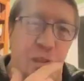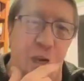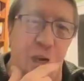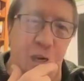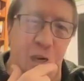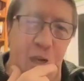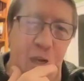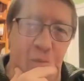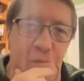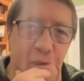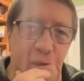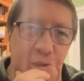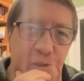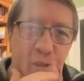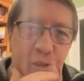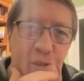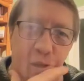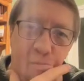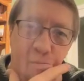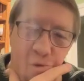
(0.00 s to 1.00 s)
dynamics
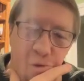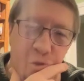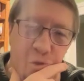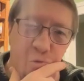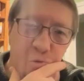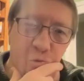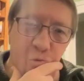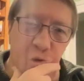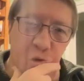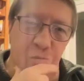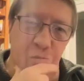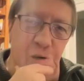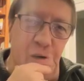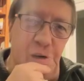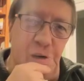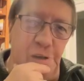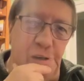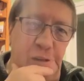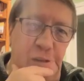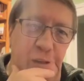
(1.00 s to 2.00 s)
in the post-war
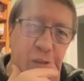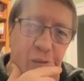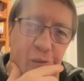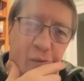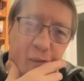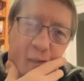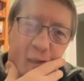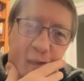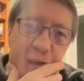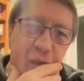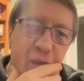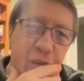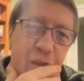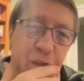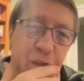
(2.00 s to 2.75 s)
America. And